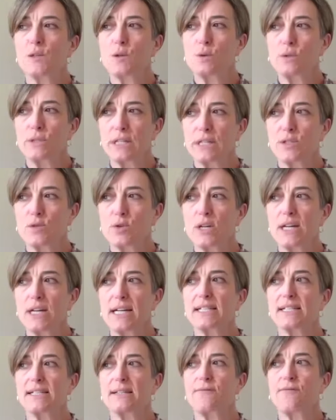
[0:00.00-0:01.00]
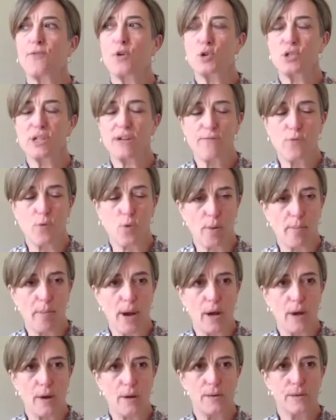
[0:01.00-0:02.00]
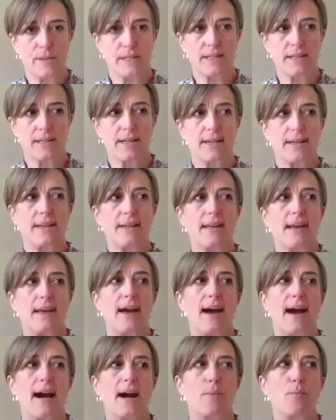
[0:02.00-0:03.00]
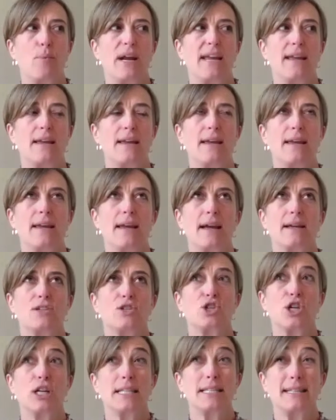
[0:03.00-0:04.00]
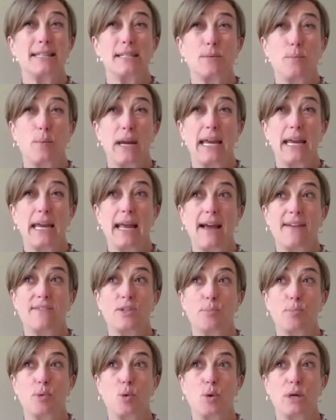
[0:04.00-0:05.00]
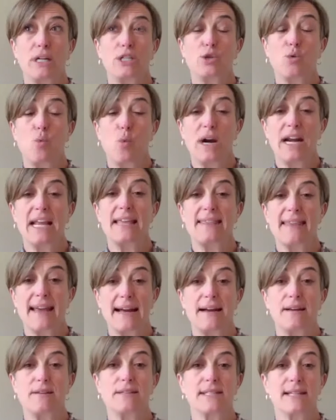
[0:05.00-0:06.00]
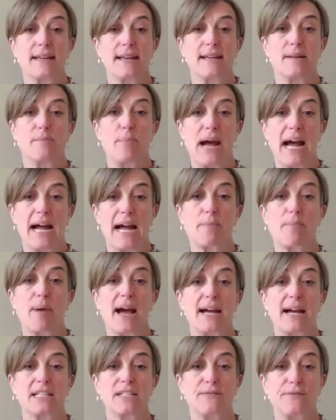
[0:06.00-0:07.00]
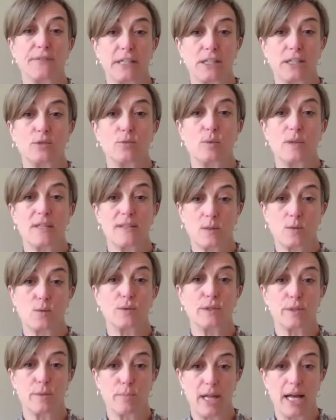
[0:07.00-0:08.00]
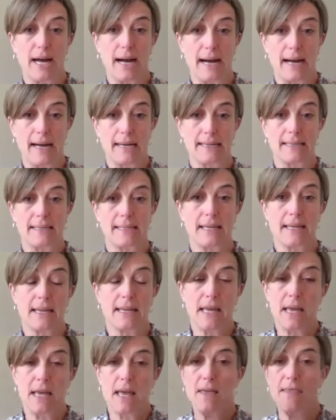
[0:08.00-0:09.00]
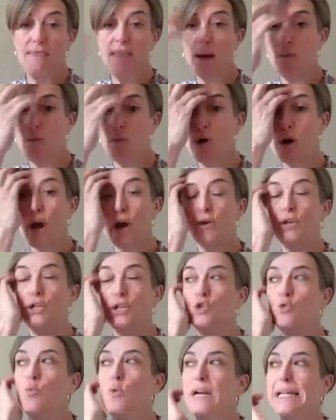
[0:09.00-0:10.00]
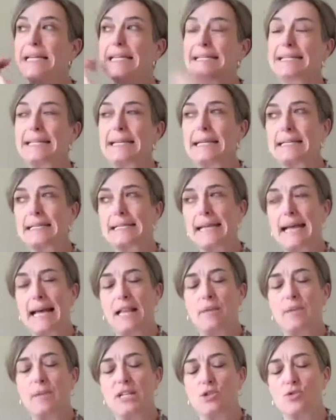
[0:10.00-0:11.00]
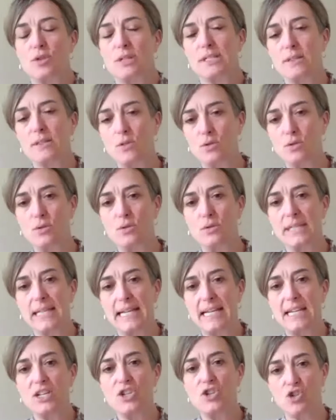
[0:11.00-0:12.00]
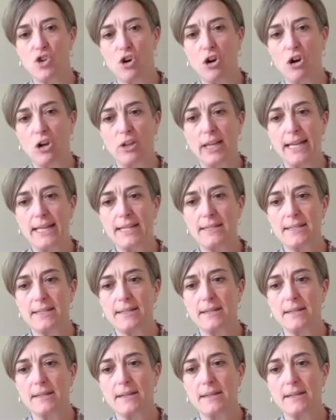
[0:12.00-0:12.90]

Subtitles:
school districts first and foremost. We just this week have deployed 20,000 backpacks filled with school supplies that will go to 26 elementary schools in Charlotte.